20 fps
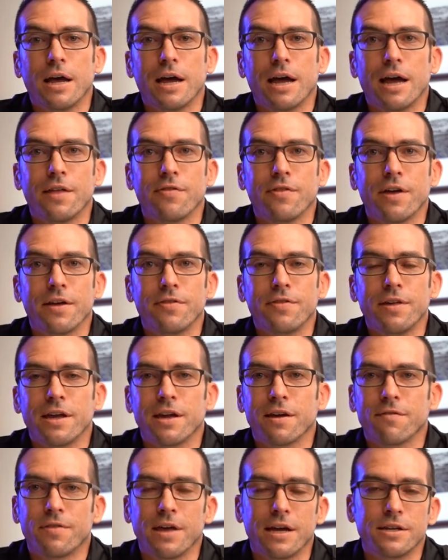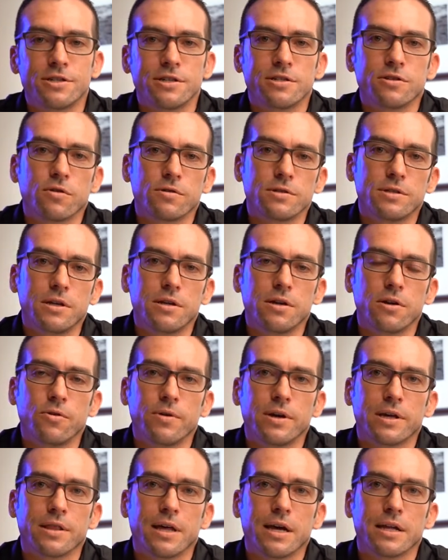and they think if they just continue
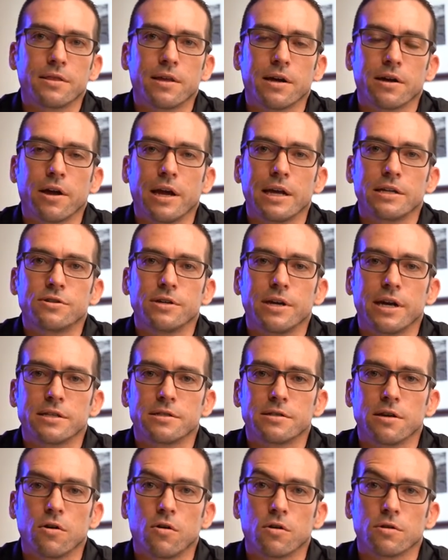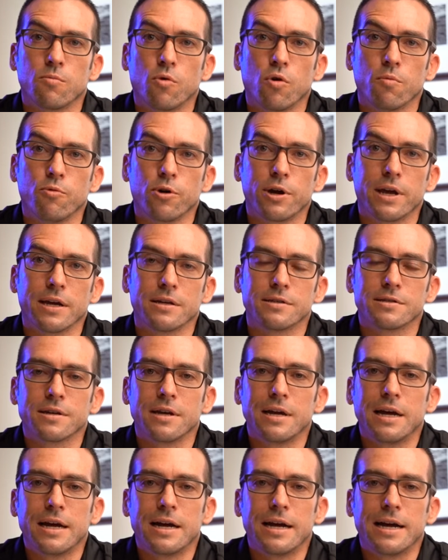doing that, they're going to get a lot more bookings.
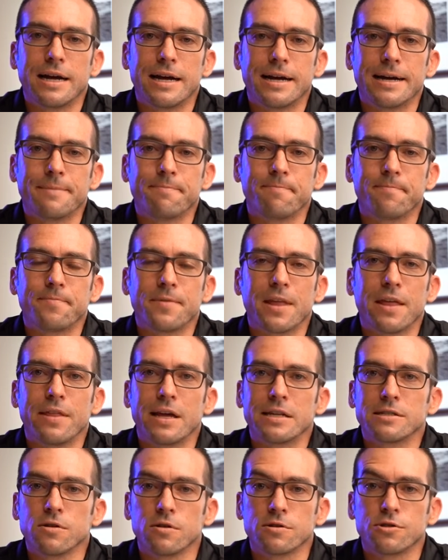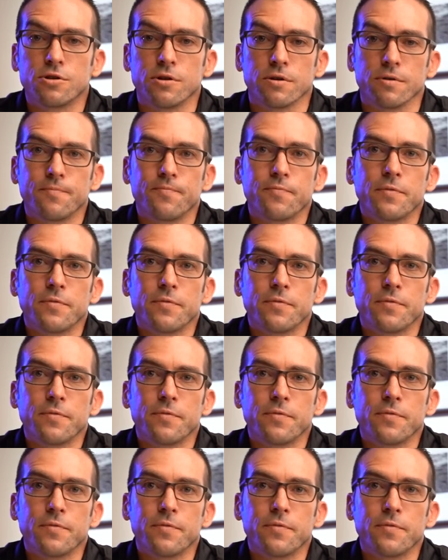And that's not true.